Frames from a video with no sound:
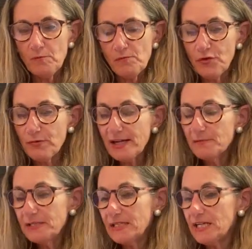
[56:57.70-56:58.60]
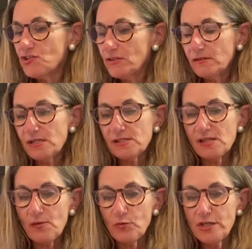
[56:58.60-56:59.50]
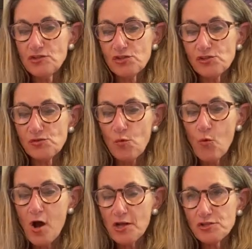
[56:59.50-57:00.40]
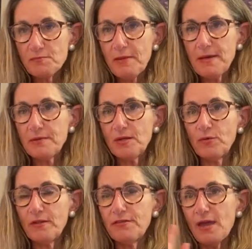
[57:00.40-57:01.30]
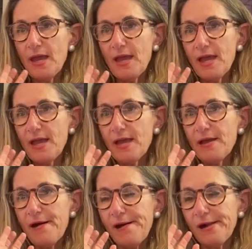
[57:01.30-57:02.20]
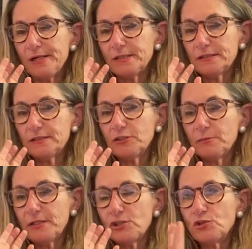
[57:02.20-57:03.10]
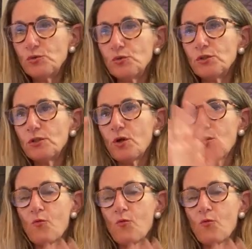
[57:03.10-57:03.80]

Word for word: the recommendation is that we just wash maybe with a uh, little bit of cool or